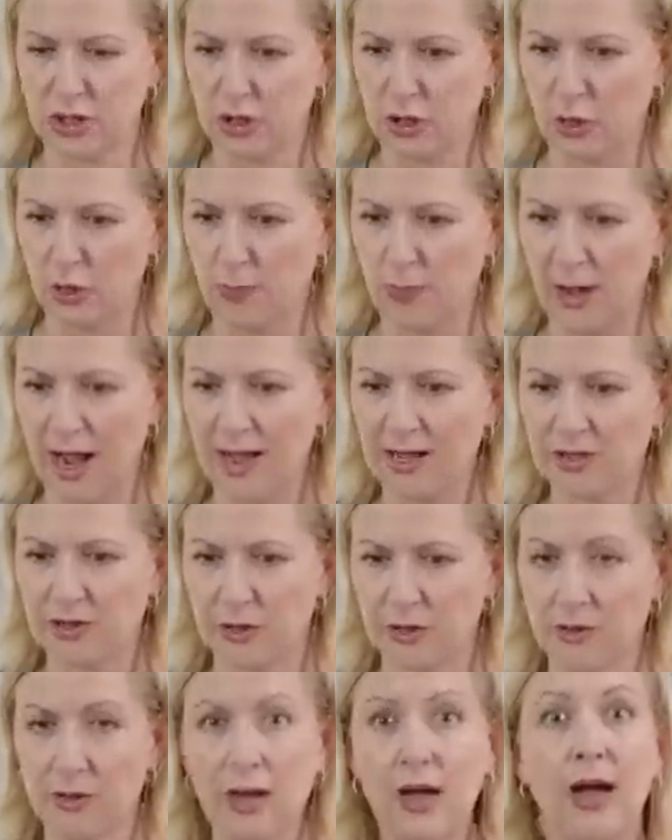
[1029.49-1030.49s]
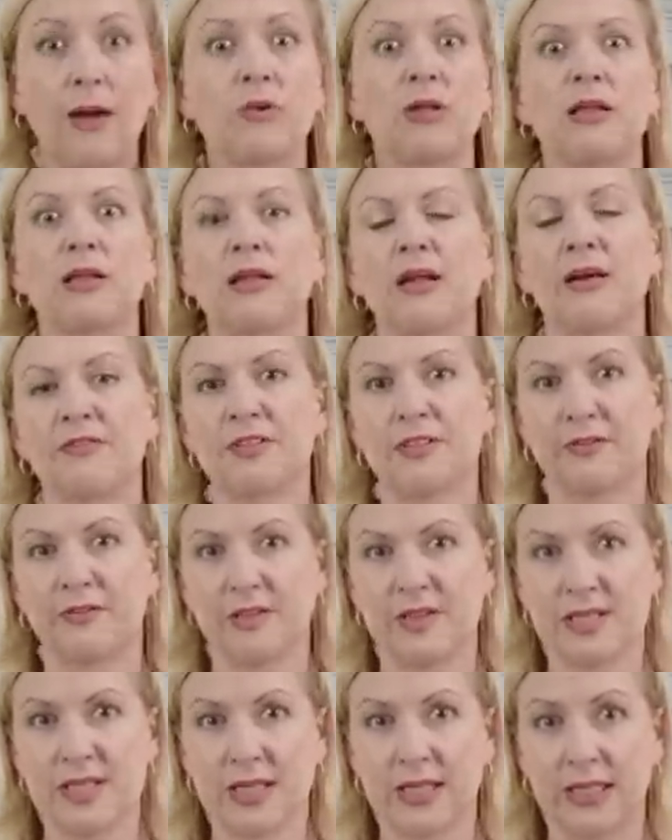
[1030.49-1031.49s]
go back to. I would love to
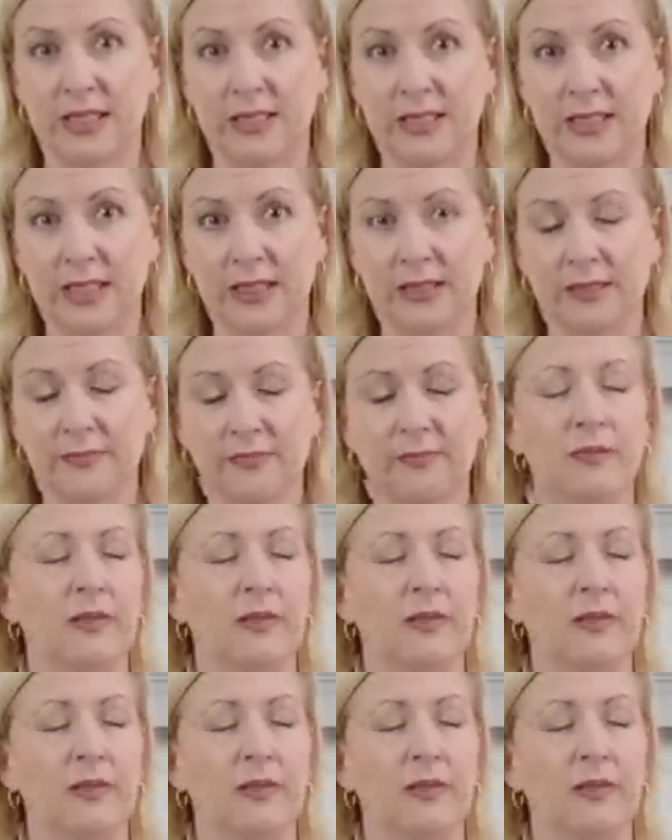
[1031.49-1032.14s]
visit India.